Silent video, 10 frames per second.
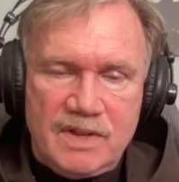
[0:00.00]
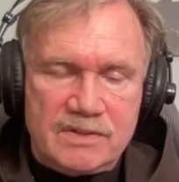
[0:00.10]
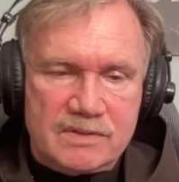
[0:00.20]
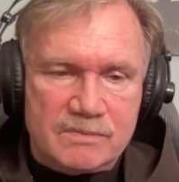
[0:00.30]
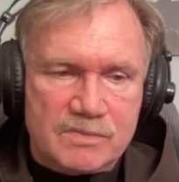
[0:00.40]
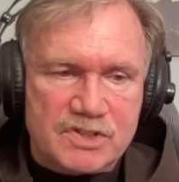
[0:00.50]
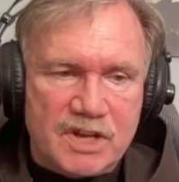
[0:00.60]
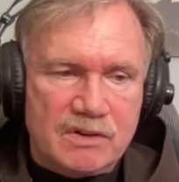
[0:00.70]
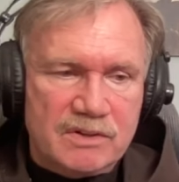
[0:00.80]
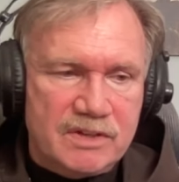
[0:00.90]
then
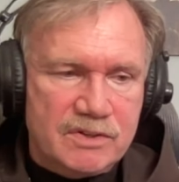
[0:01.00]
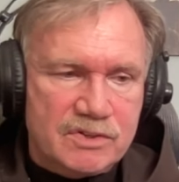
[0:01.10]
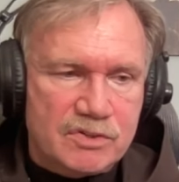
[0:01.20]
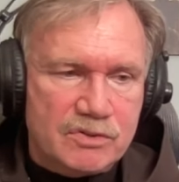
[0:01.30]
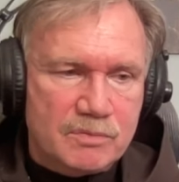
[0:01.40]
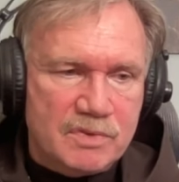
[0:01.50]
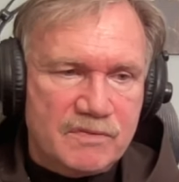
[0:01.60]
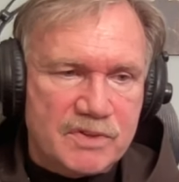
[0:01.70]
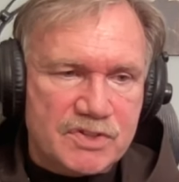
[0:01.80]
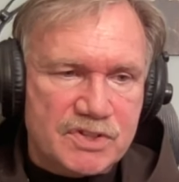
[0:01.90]
settled in to be
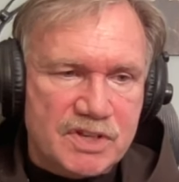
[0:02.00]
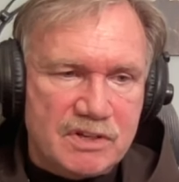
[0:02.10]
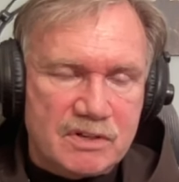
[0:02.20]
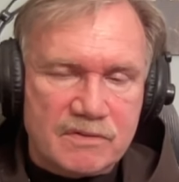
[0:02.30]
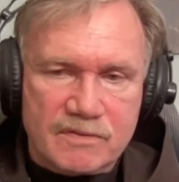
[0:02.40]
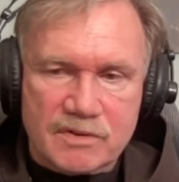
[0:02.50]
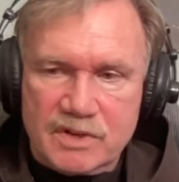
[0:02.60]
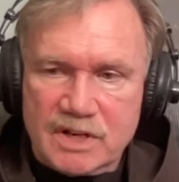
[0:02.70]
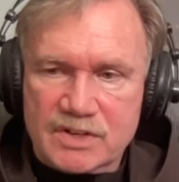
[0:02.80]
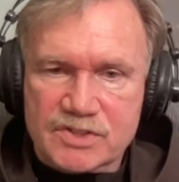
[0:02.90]
visitator for
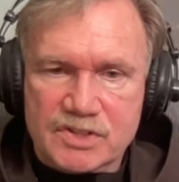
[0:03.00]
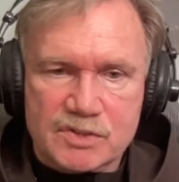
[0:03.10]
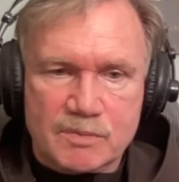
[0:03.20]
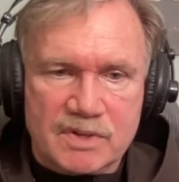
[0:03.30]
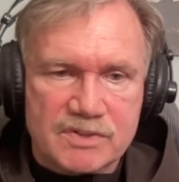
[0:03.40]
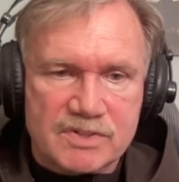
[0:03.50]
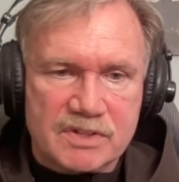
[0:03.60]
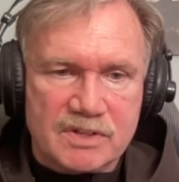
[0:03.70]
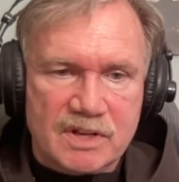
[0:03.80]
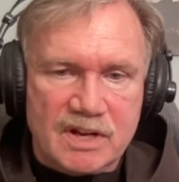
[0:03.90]
the next 6 months
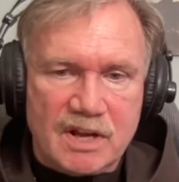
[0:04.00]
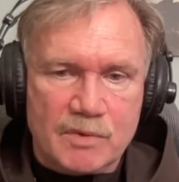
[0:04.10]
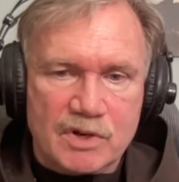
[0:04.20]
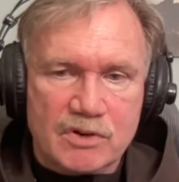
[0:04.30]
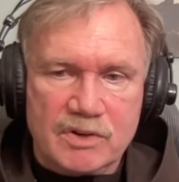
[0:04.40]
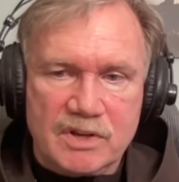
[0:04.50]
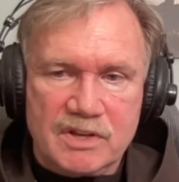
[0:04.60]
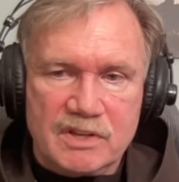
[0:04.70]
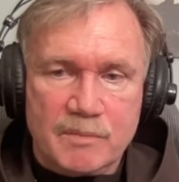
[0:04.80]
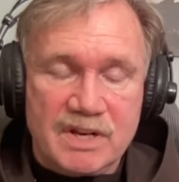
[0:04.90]
in Albuquerque,
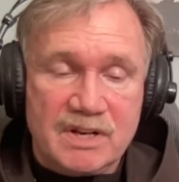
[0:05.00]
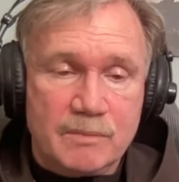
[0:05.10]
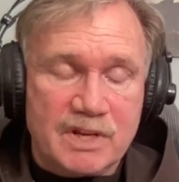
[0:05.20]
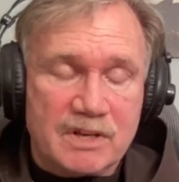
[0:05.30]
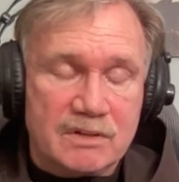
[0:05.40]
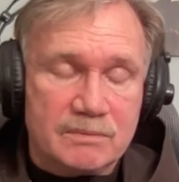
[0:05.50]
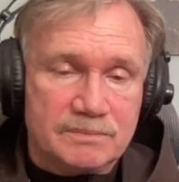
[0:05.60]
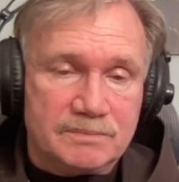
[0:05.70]
and the pandemic hit.